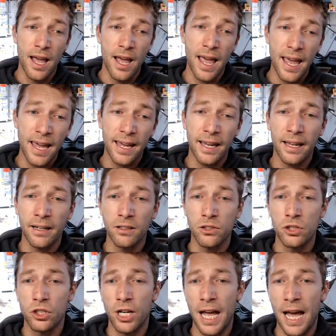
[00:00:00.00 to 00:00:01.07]
and
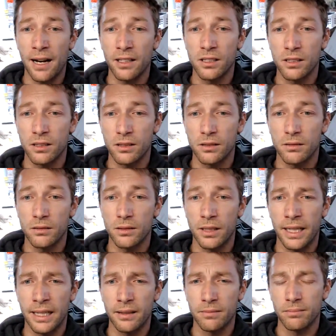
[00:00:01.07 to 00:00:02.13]
Jax,
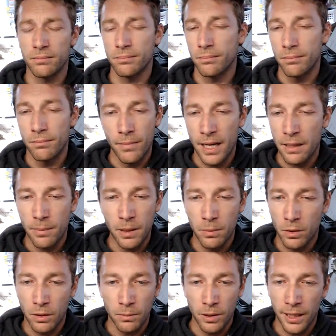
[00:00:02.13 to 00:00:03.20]
like many people,
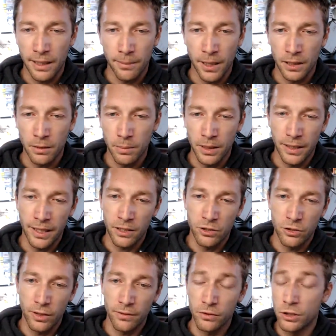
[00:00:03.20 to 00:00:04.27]
complain about the pH
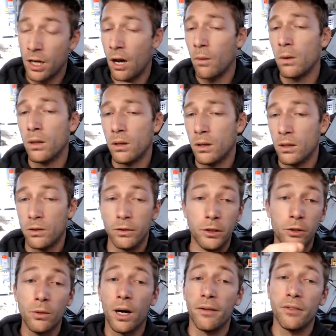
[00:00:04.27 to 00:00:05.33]
drift. So
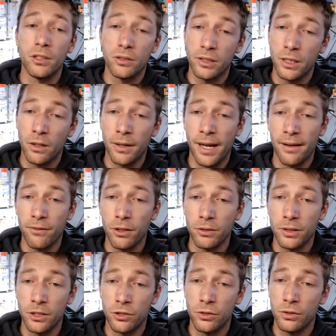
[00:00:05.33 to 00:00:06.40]
you obviously don't have those
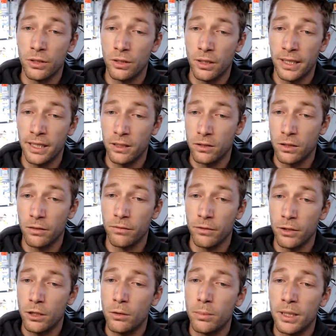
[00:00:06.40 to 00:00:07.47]
issues, and like it's good for
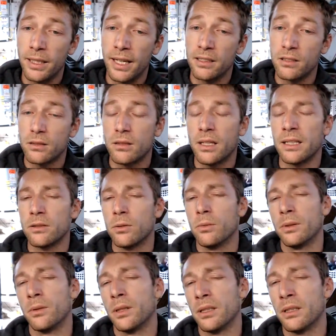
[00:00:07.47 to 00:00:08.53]
you. But that's what we
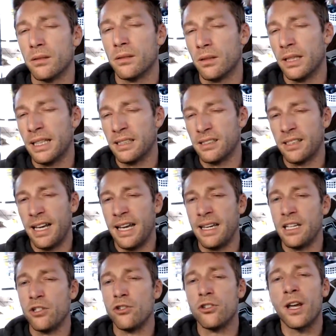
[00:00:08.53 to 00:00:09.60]
want to like say
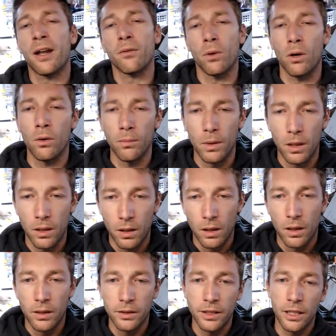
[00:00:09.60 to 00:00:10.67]
in general.
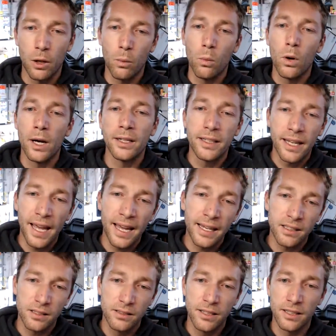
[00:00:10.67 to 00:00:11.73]
One
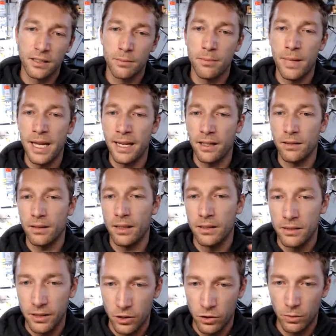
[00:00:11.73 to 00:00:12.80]
case doesn't make a
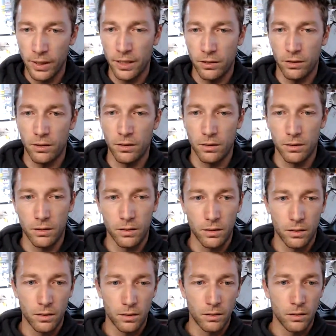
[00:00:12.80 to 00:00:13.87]
situation
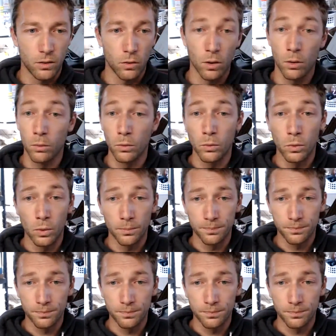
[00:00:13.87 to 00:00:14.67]
or a rule.